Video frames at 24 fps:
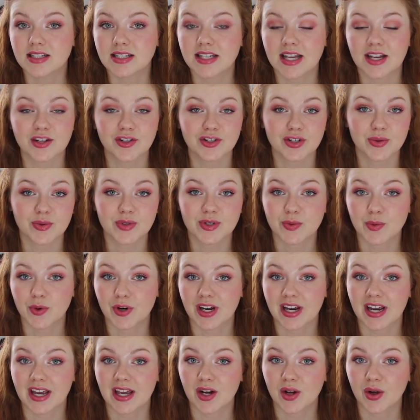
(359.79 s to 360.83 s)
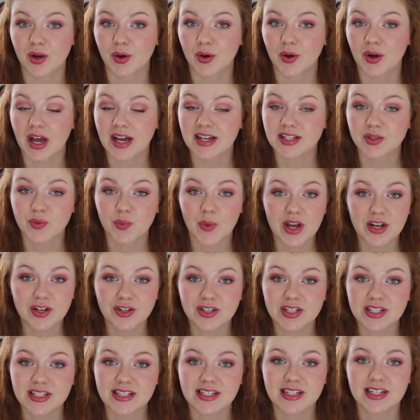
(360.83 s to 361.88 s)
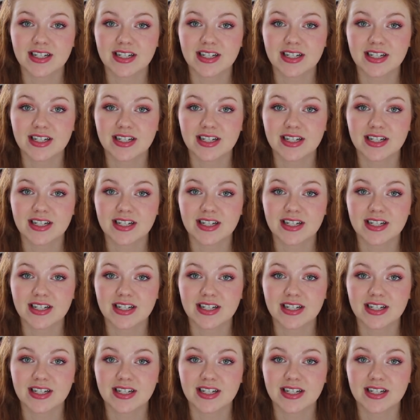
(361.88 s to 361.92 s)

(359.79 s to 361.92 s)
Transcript: Sandra was working at a, as a waitress